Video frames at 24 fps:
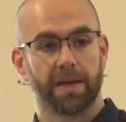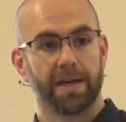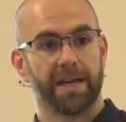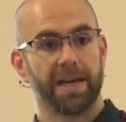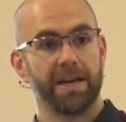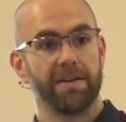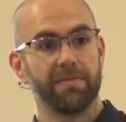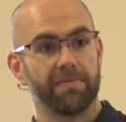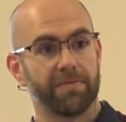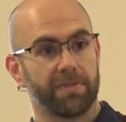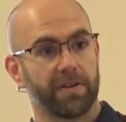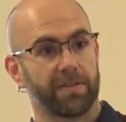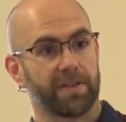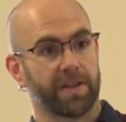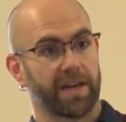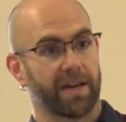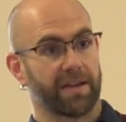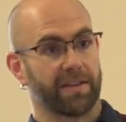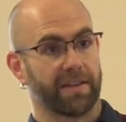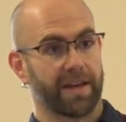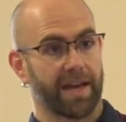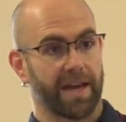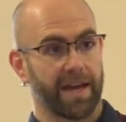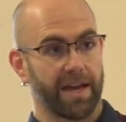If, on the
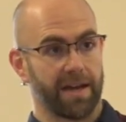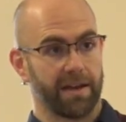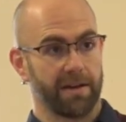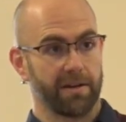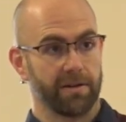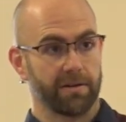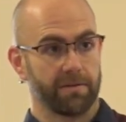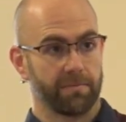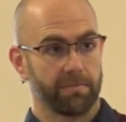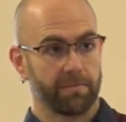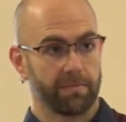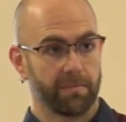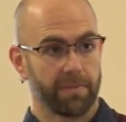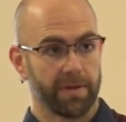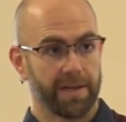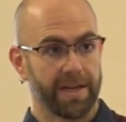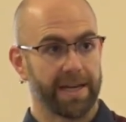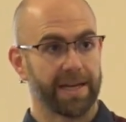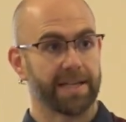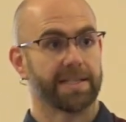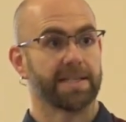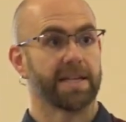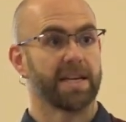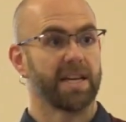other hand,
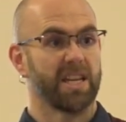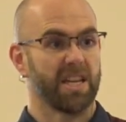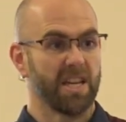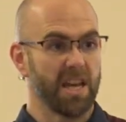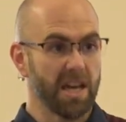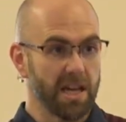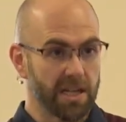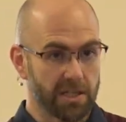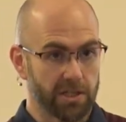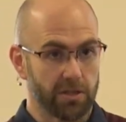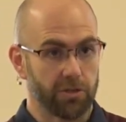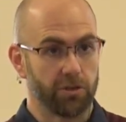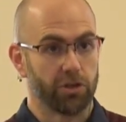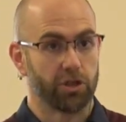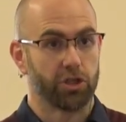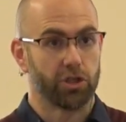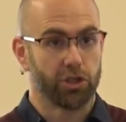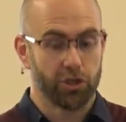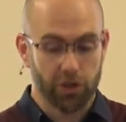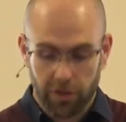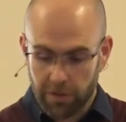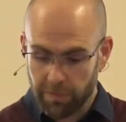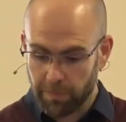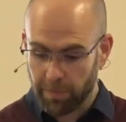he had said, yes, you
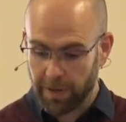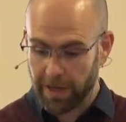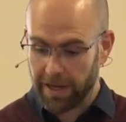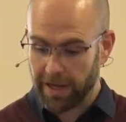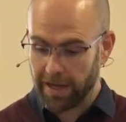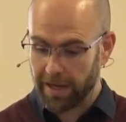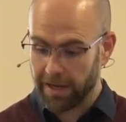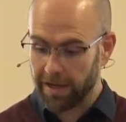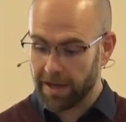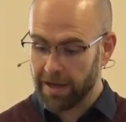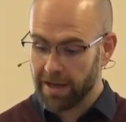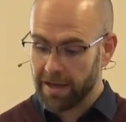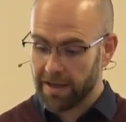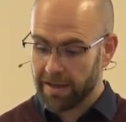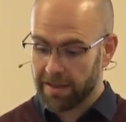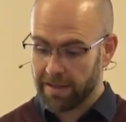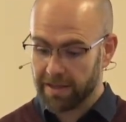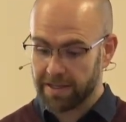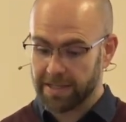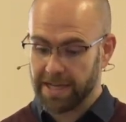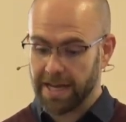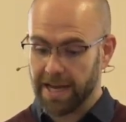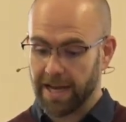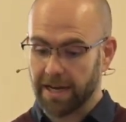should pay
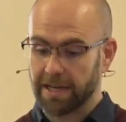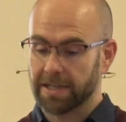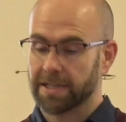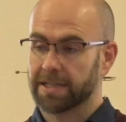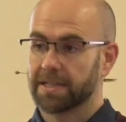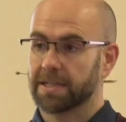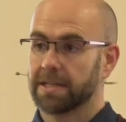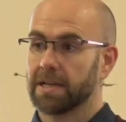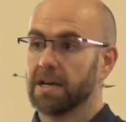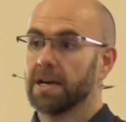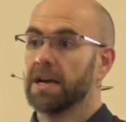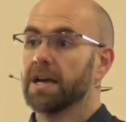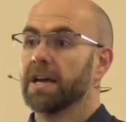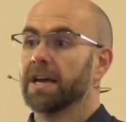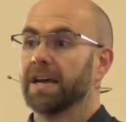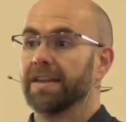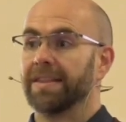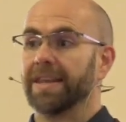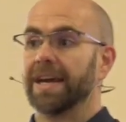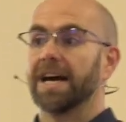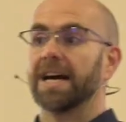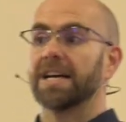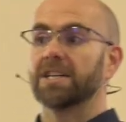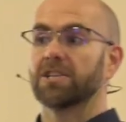the tax,
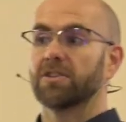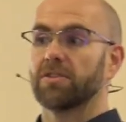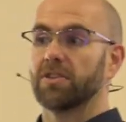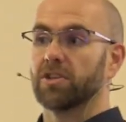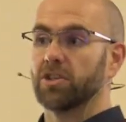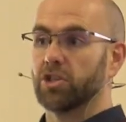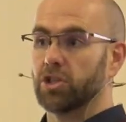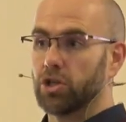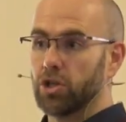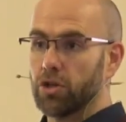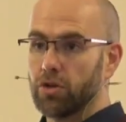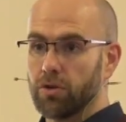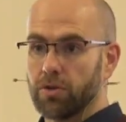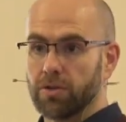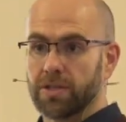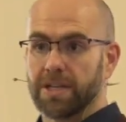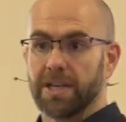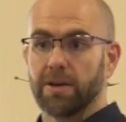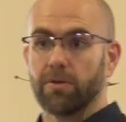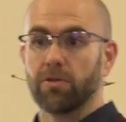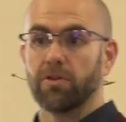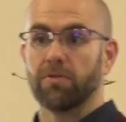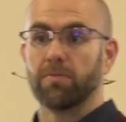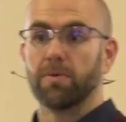in the eyes of the Jews,
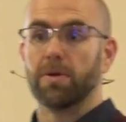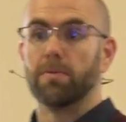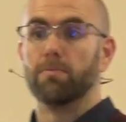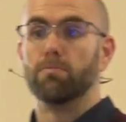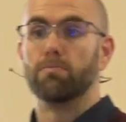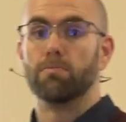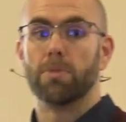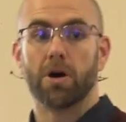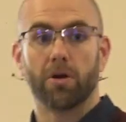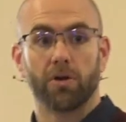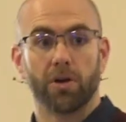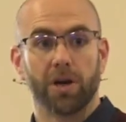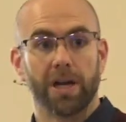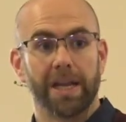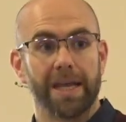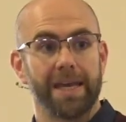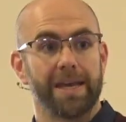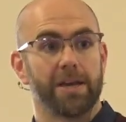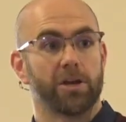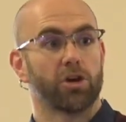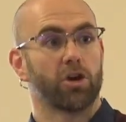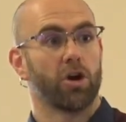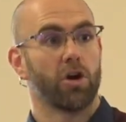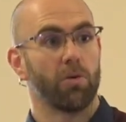he would have been
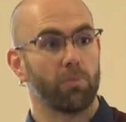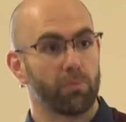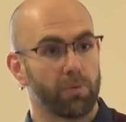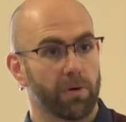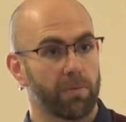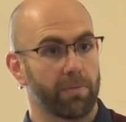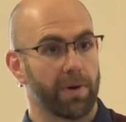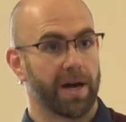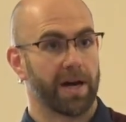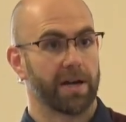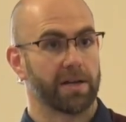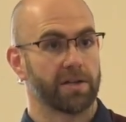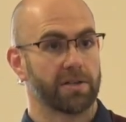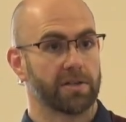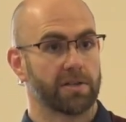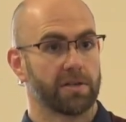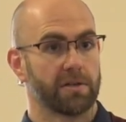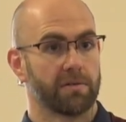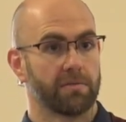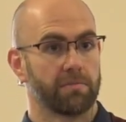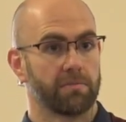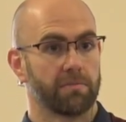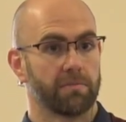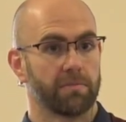morally compromised.
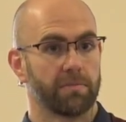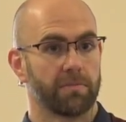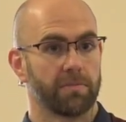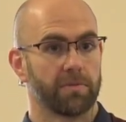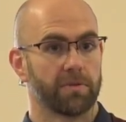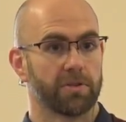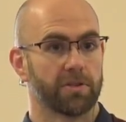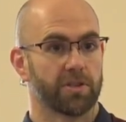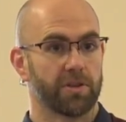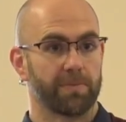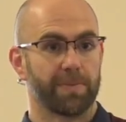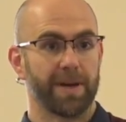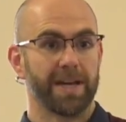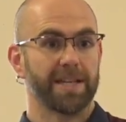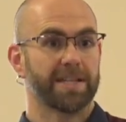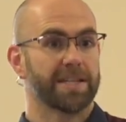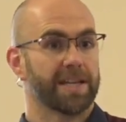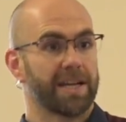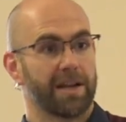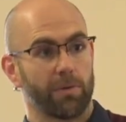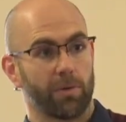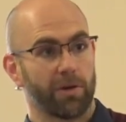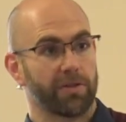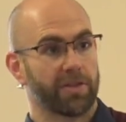So
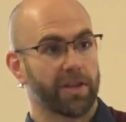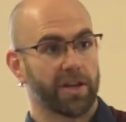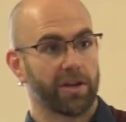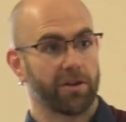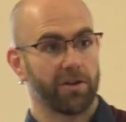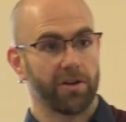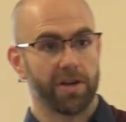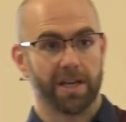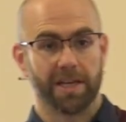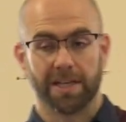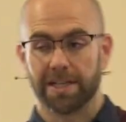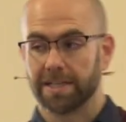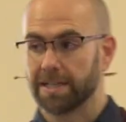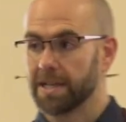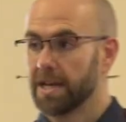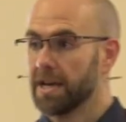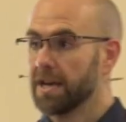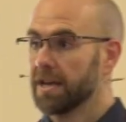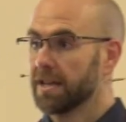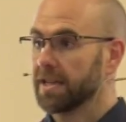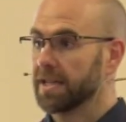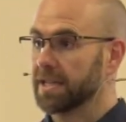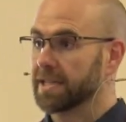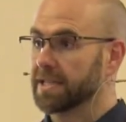basically what they're doing is
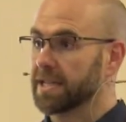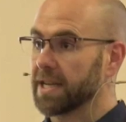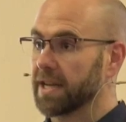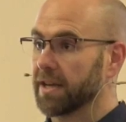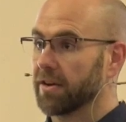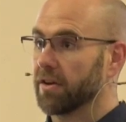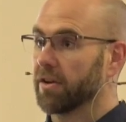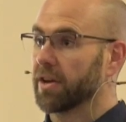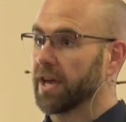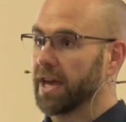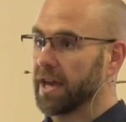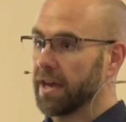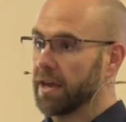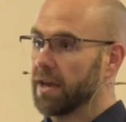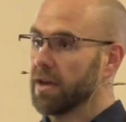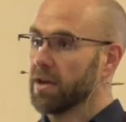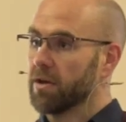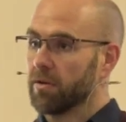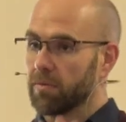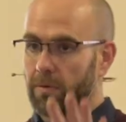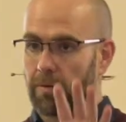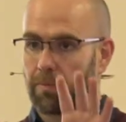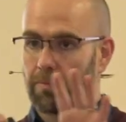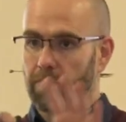they're saying, okay,
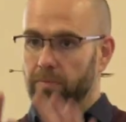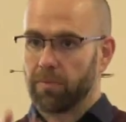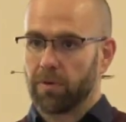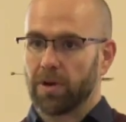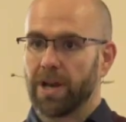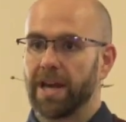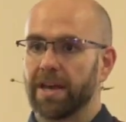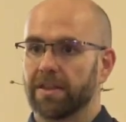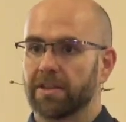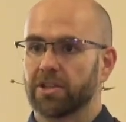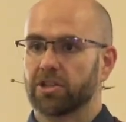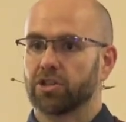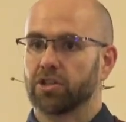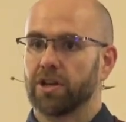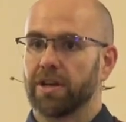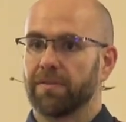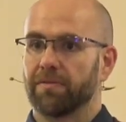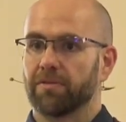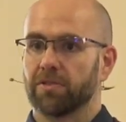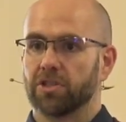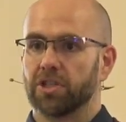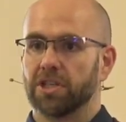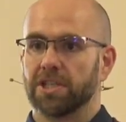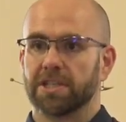we're laying this
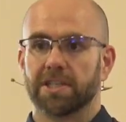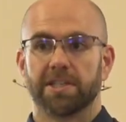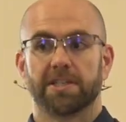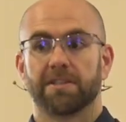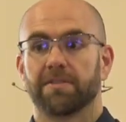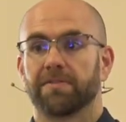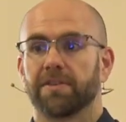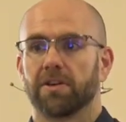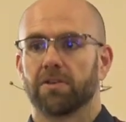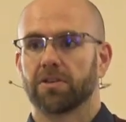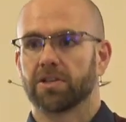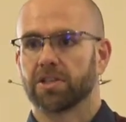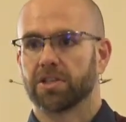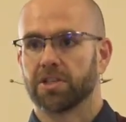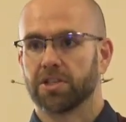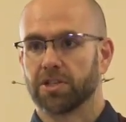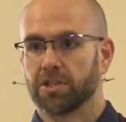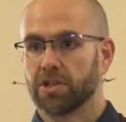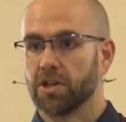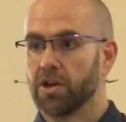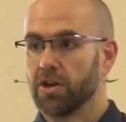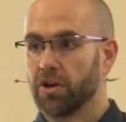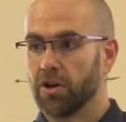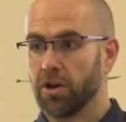trap for Jesus. If he
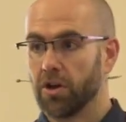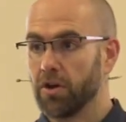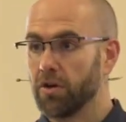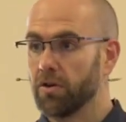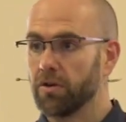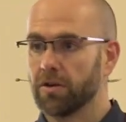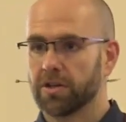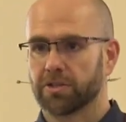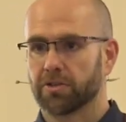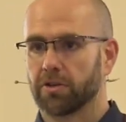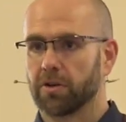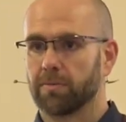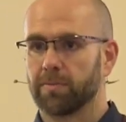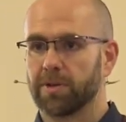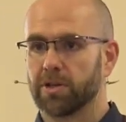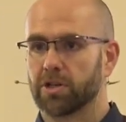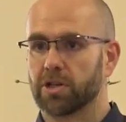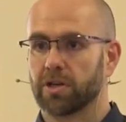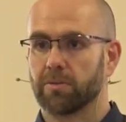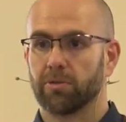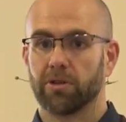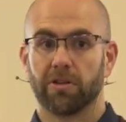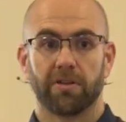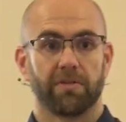answers no, it's going to be
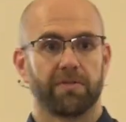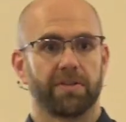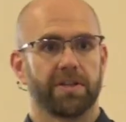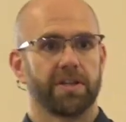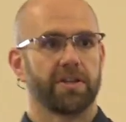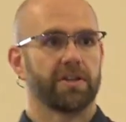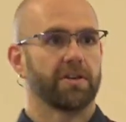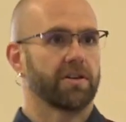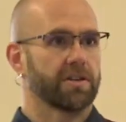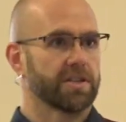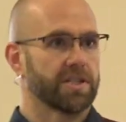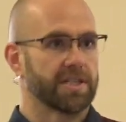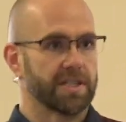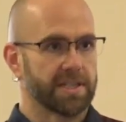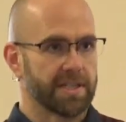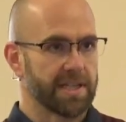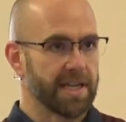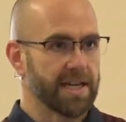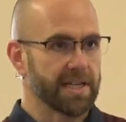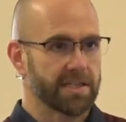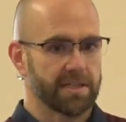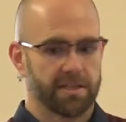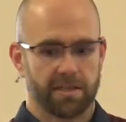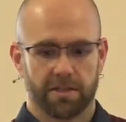trouble. If he answers
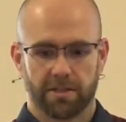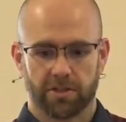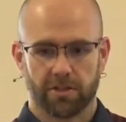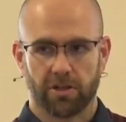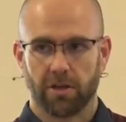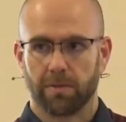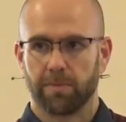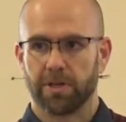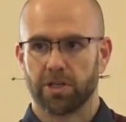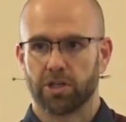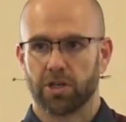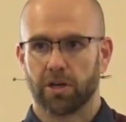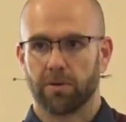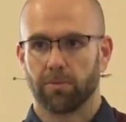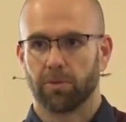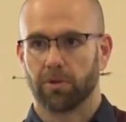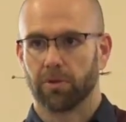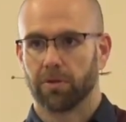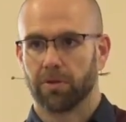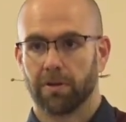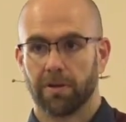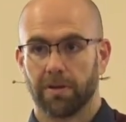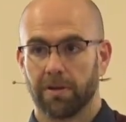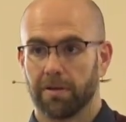yes, it's going to be
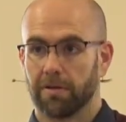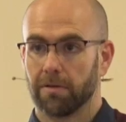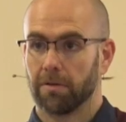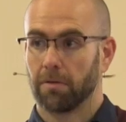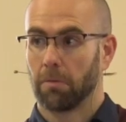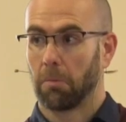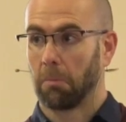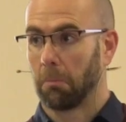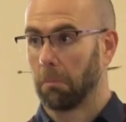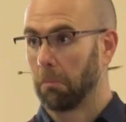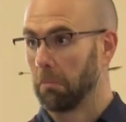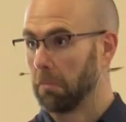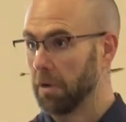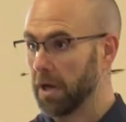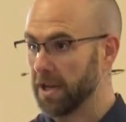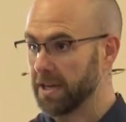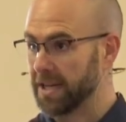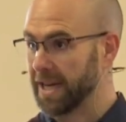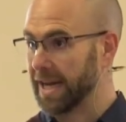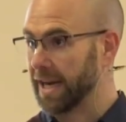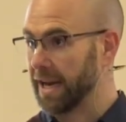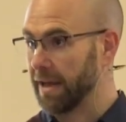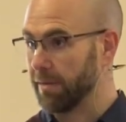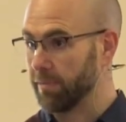trouble. A
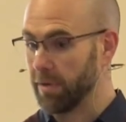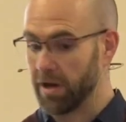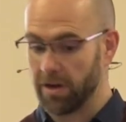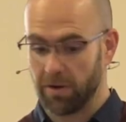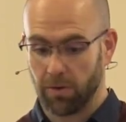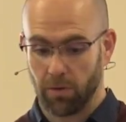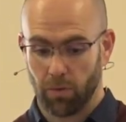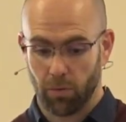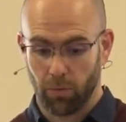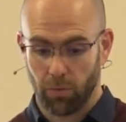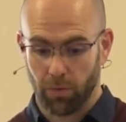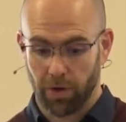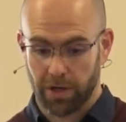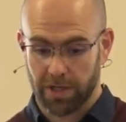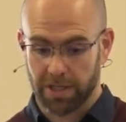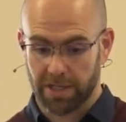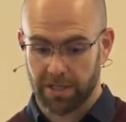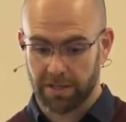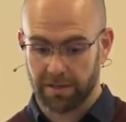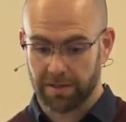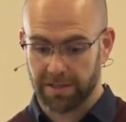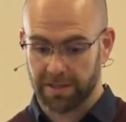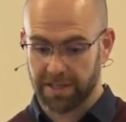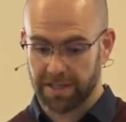dilemma.
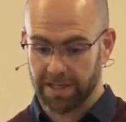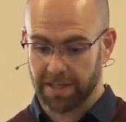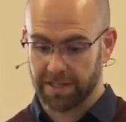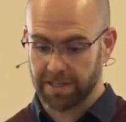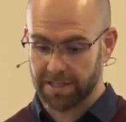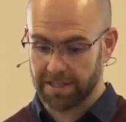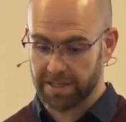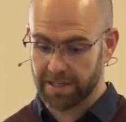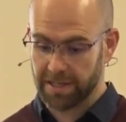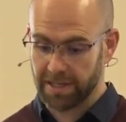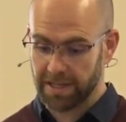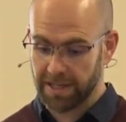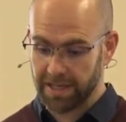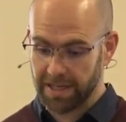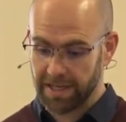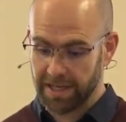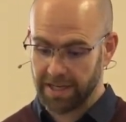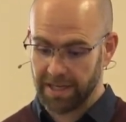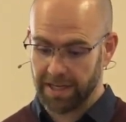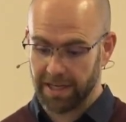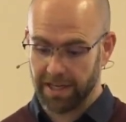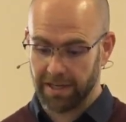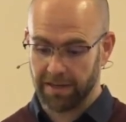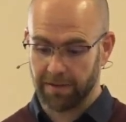What does
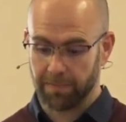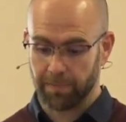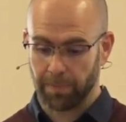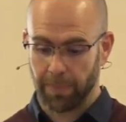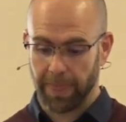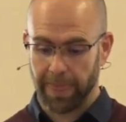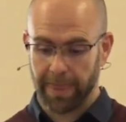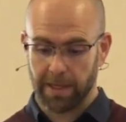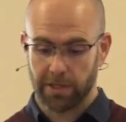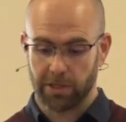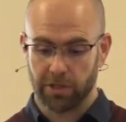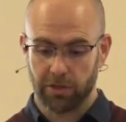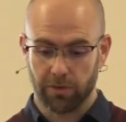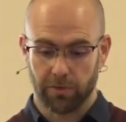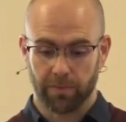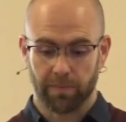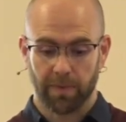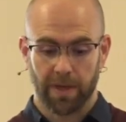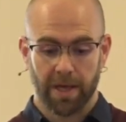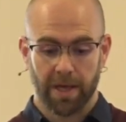he do?